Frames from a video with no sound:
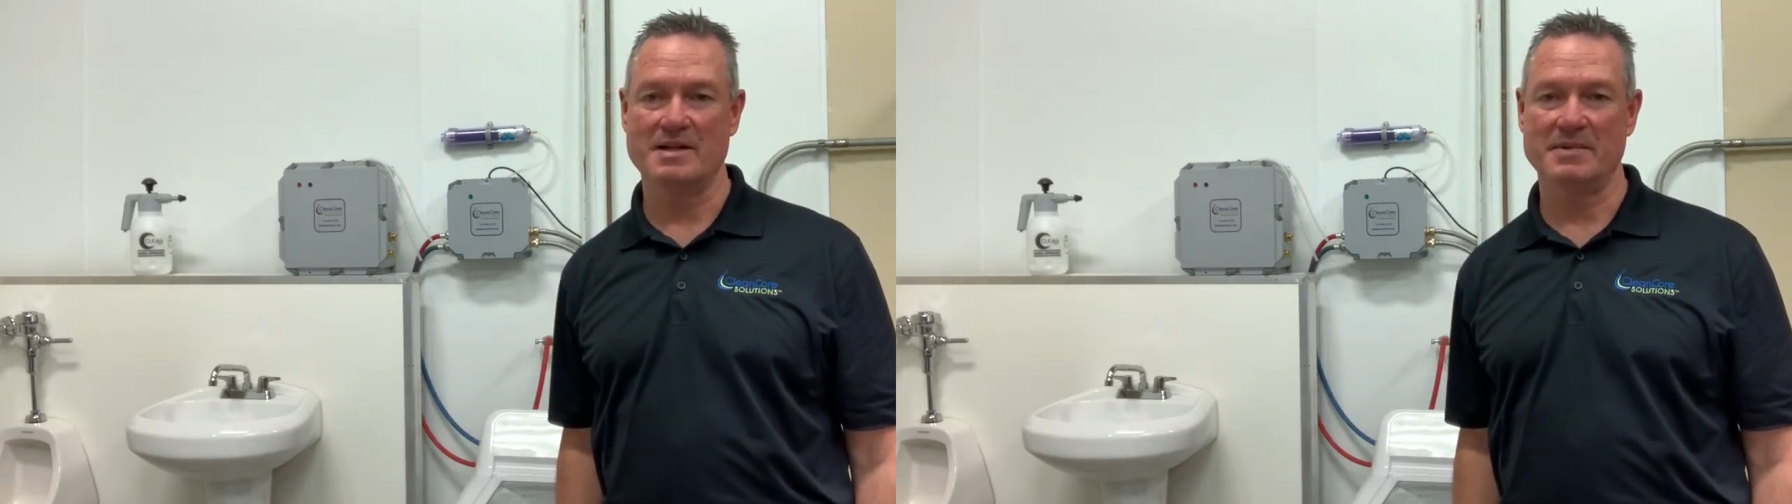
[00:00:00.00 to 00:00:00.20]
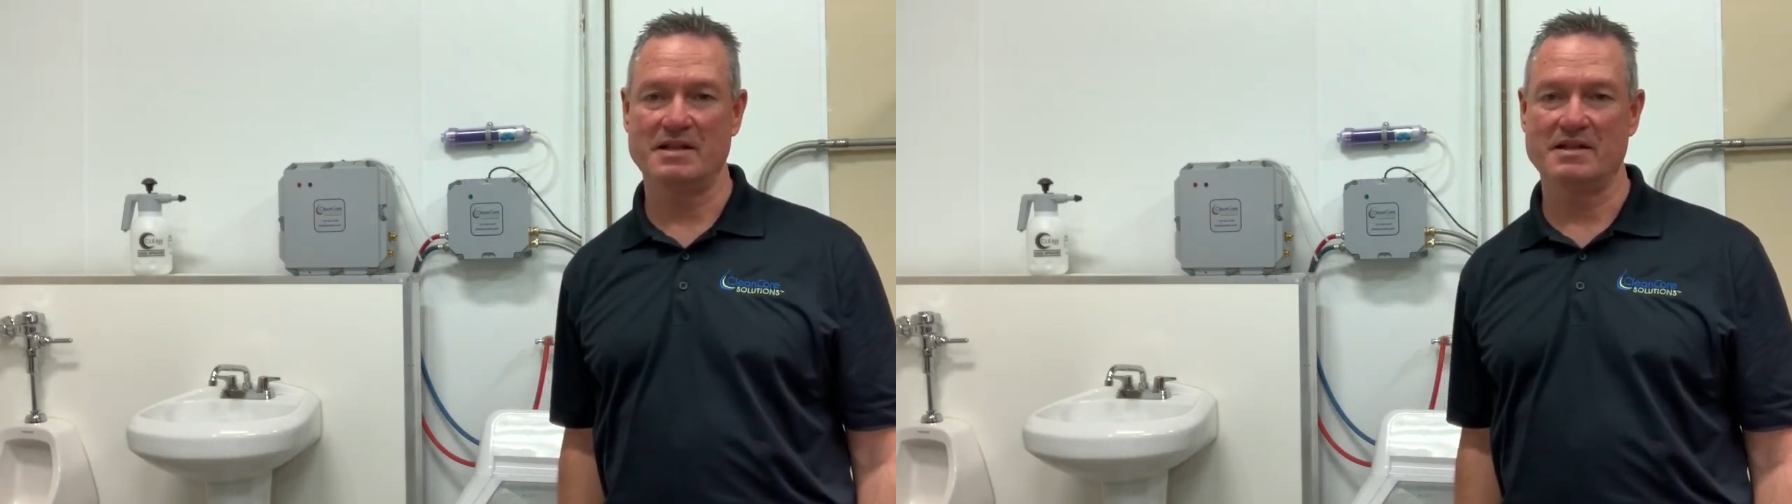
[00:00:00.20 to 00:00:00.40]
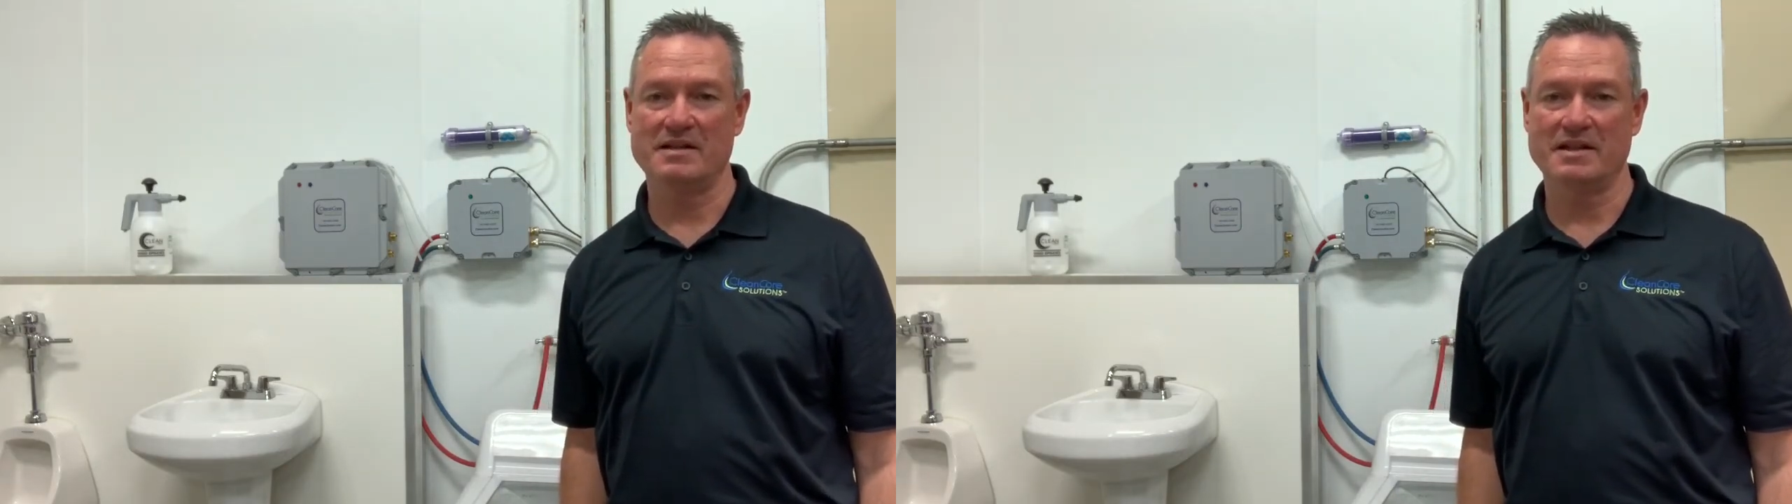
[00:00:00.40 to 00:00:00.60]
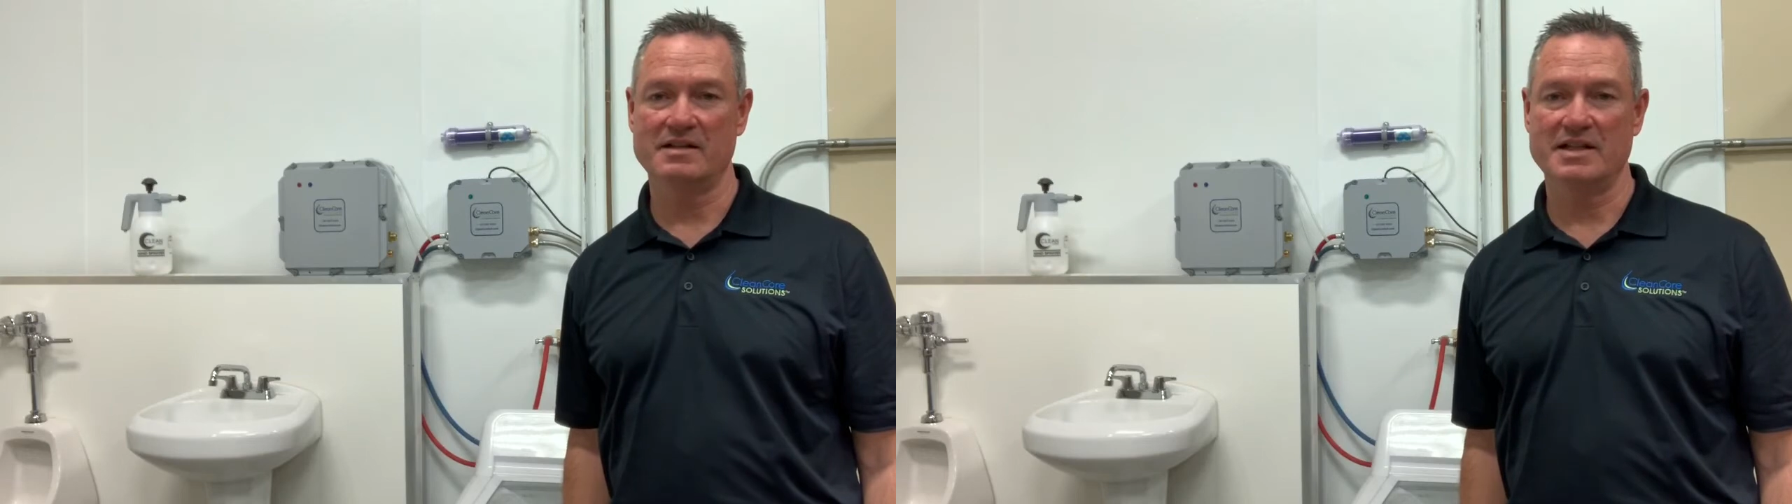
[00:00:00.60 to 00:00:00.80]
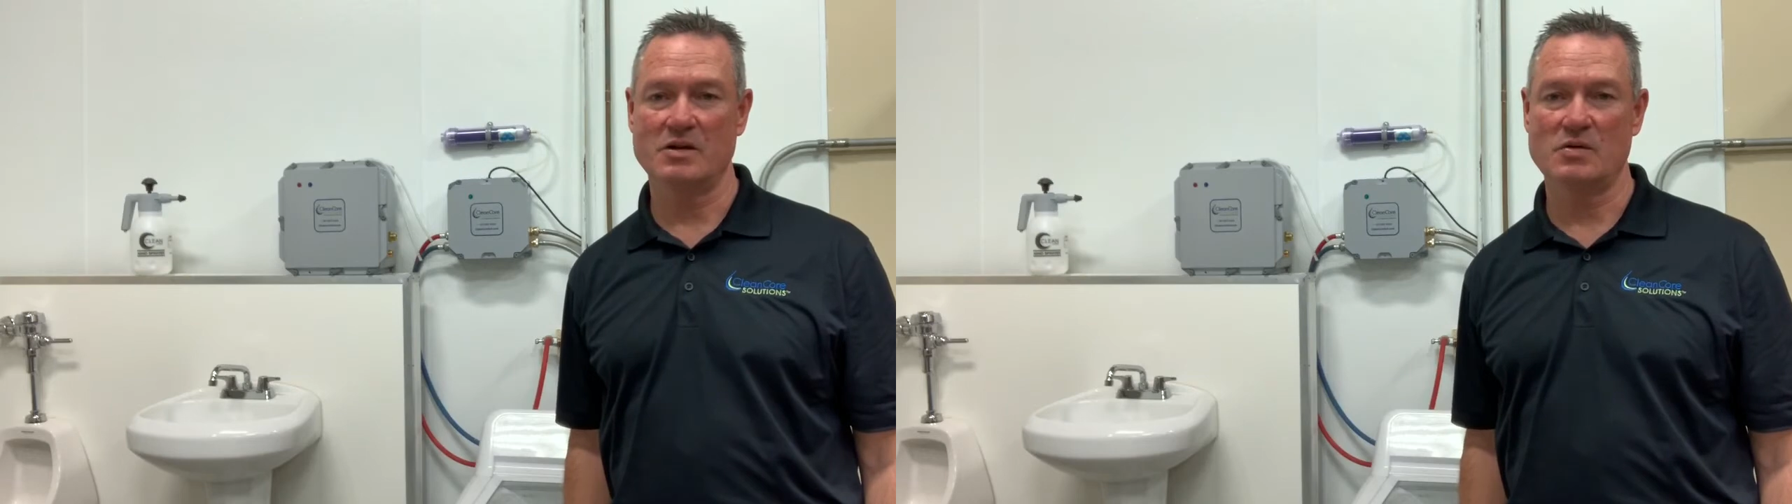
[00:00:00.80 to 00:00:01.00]
I'm here in the
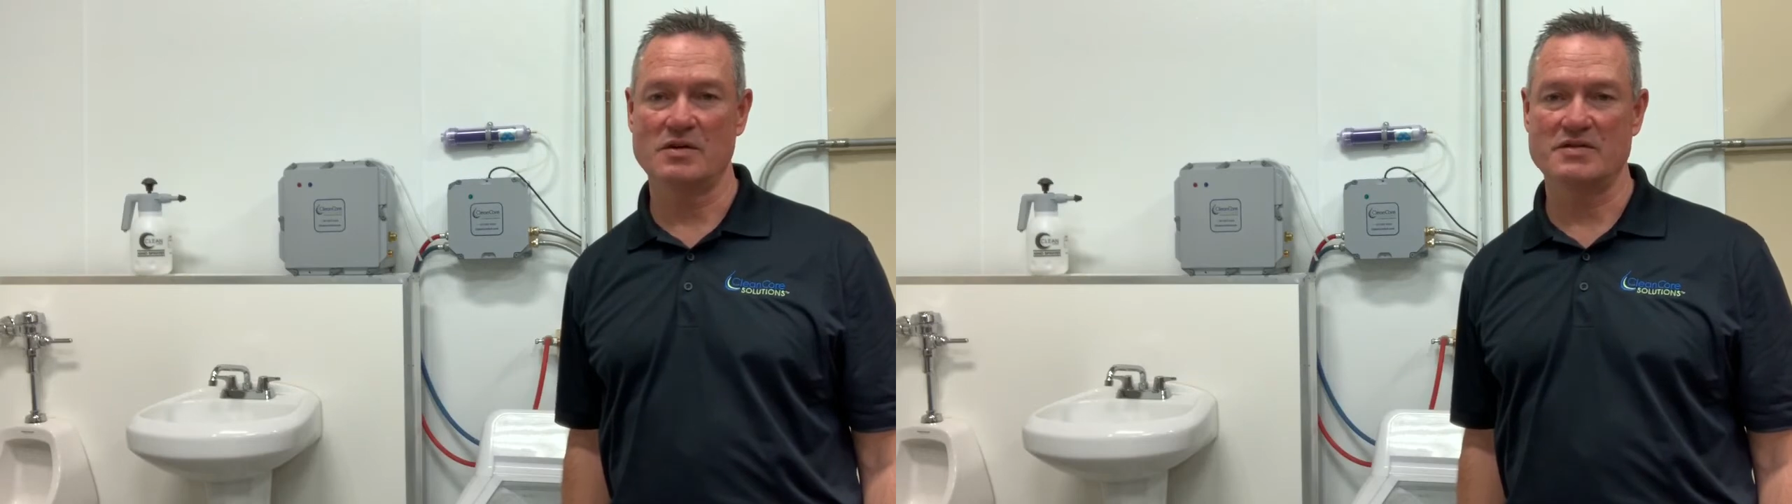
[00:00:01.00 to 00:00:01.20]
CleanCore